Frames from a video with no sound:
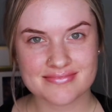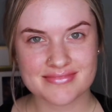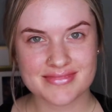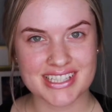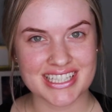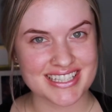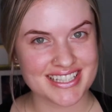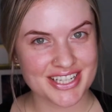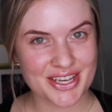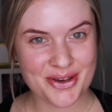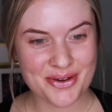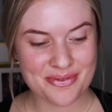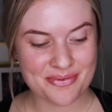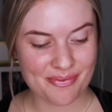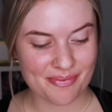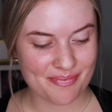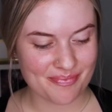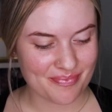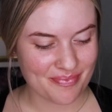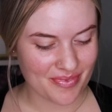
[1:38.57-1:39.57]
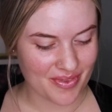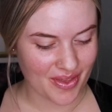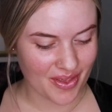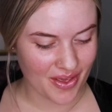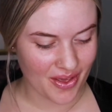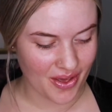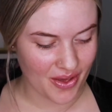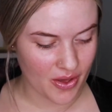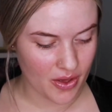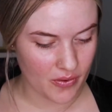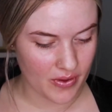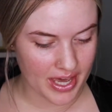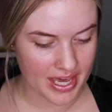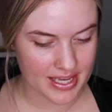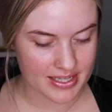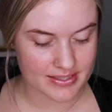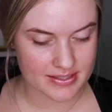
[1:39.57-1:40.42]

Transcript: Let's go. Okay,